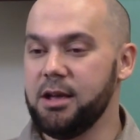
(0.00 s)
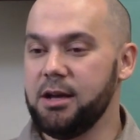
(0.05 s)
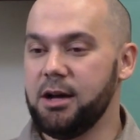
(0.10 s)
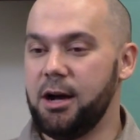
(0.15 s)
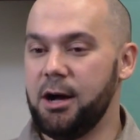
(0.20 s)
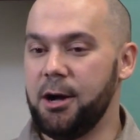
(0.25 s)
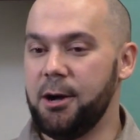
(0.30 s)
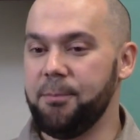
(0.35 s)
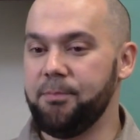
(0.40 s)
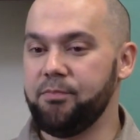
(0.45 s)

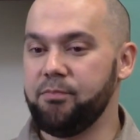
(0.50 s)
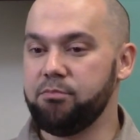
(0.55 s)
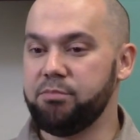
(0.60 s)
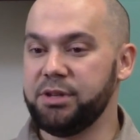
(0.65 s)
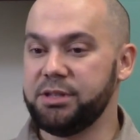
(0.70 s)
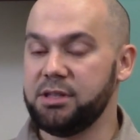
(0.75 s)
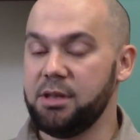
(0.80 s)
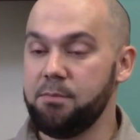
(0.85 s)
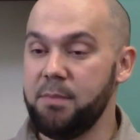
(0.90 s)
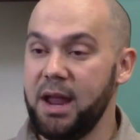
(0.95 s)

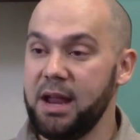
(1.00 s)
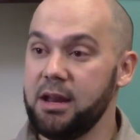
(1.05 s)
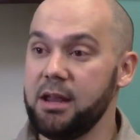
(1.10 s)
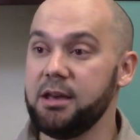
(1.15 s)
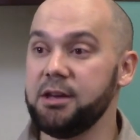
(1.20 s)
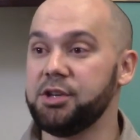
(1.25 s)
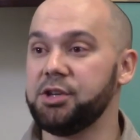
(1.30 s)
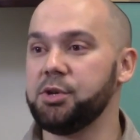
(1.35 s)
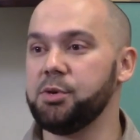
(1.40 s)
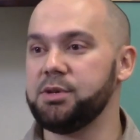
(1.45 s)
But the main
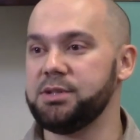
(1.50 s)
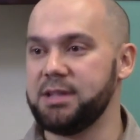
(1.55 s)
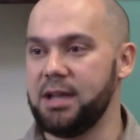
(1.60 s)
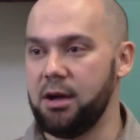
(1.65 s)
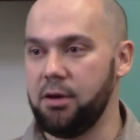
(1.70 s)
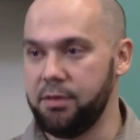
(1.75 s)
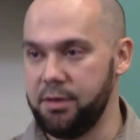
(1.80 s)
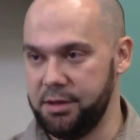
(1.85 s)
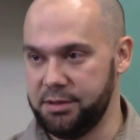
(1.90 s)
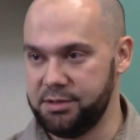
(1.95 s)
issue is
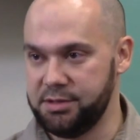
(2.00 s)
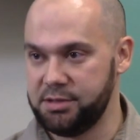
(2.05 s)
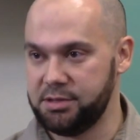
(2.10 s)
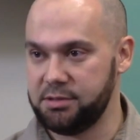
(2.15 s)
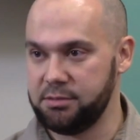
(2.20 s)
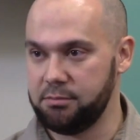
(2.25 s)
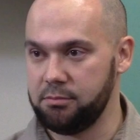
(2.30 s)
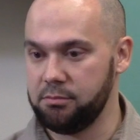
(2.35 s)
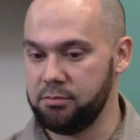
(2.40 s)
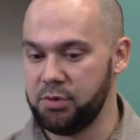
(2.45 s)
now
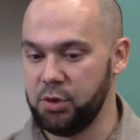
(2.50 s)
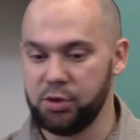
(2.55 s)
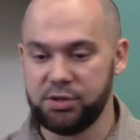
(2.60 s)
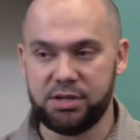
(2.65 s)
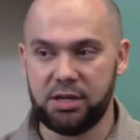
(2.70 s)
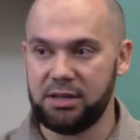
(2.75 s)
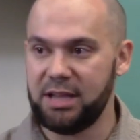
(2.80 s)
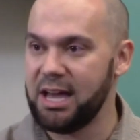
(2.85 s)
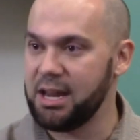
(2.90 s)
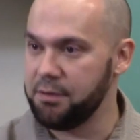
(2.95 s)
this. There's
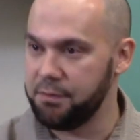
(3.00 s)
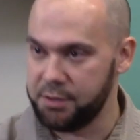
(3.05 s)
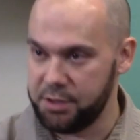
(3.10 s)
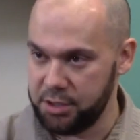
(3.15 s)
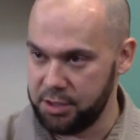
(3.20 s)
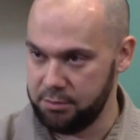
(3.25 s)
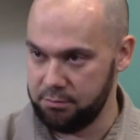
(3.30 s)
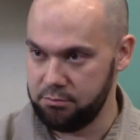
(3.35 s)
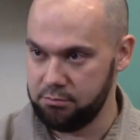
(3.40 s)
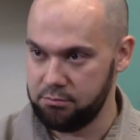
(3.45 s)
a lot of
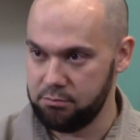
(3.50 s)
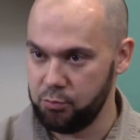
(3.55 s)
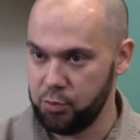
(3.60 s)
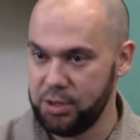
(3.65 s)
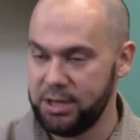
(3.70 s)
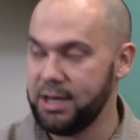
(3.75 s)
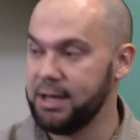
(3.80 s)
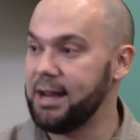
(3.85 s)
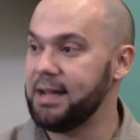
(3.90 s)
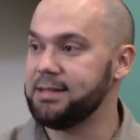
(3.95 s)
good. We
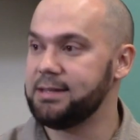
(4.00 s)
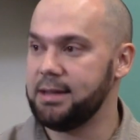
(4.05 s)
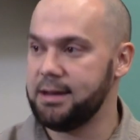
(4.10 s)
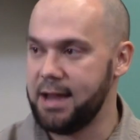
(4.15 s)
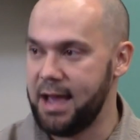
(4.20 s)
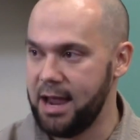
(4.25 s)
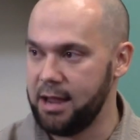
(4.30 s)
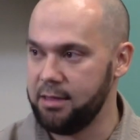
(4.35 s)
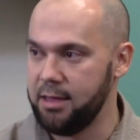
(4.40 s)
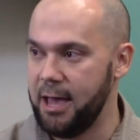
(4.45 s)
cannot
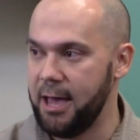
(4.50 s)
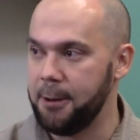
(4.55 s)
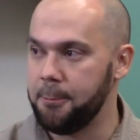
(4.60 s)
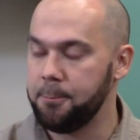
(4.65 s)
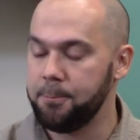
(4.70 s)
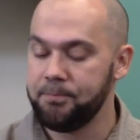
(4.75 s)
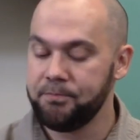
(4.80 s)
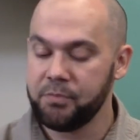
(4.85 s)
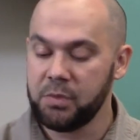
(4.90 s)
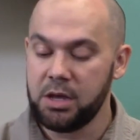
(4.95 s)
deny
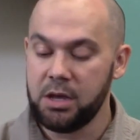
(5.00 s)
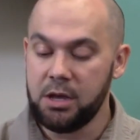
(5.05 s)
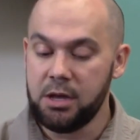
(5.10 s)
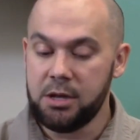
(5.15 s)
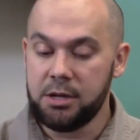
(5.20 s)
that.